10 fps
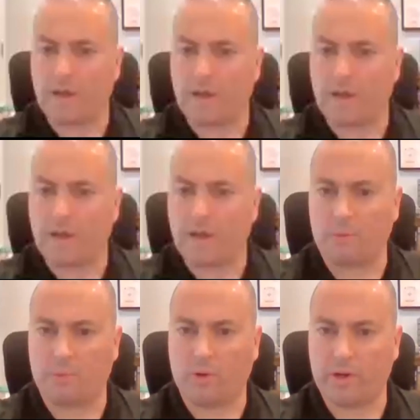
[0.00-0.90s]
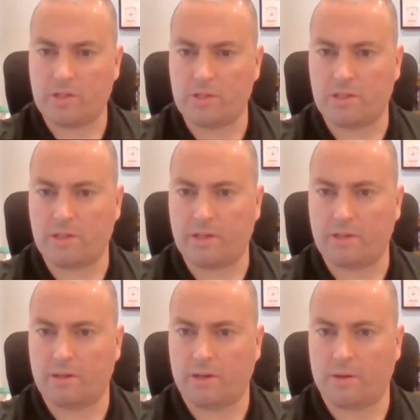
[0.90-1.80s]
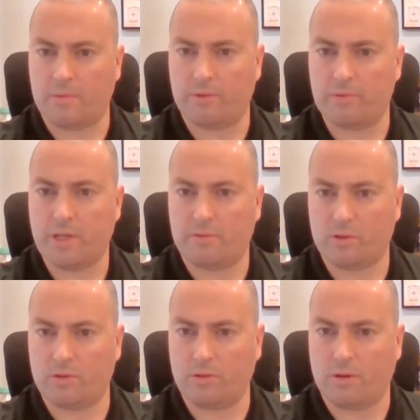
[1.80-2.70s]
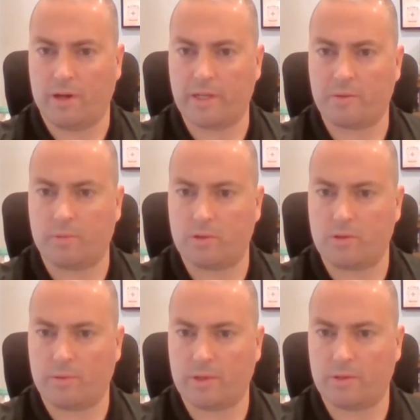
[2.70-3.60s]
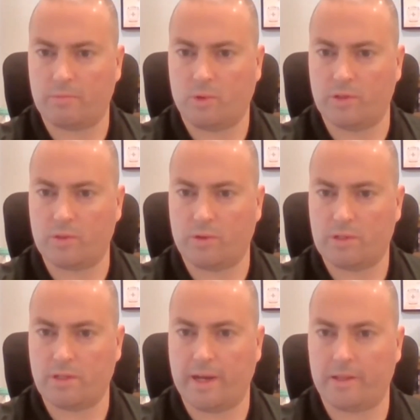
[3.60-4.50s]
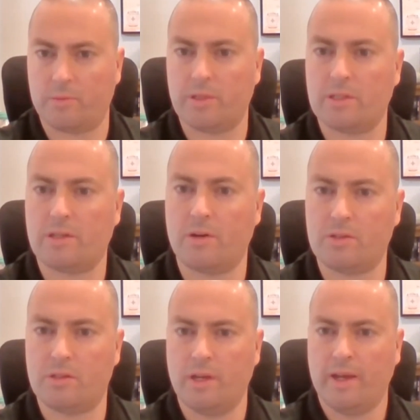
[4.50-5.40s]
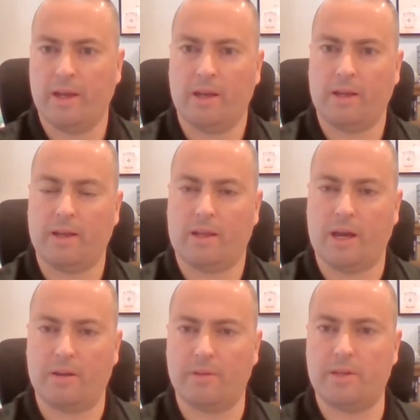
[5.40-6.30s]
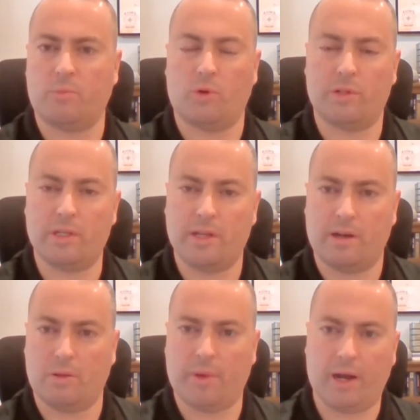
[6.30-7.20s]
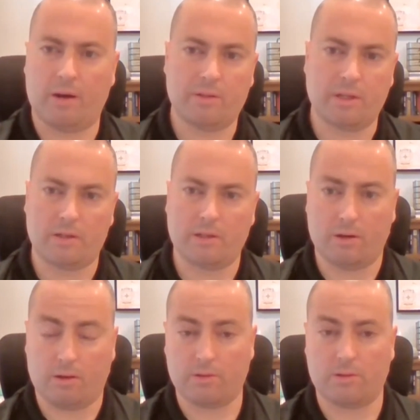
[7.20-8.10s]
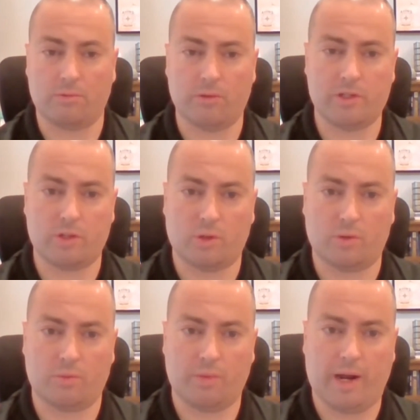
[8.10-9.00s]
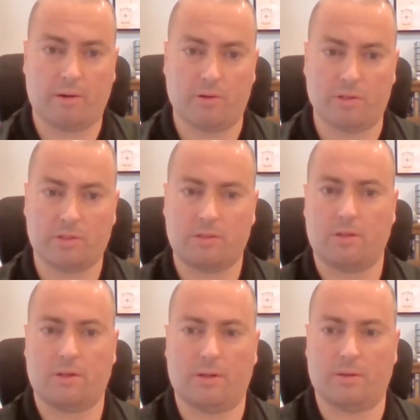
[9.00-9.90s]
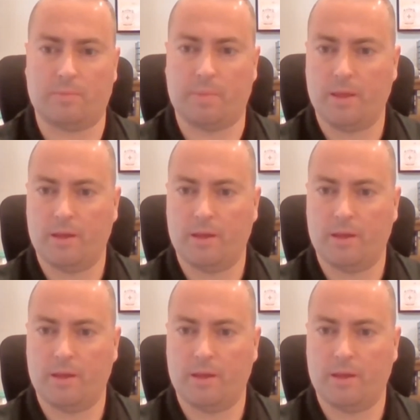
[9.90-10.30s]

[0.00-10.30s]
I have a couple questions here from several audience members, so I'm going to pull these ones together. But this goes kind of into more detail about the other regional powers and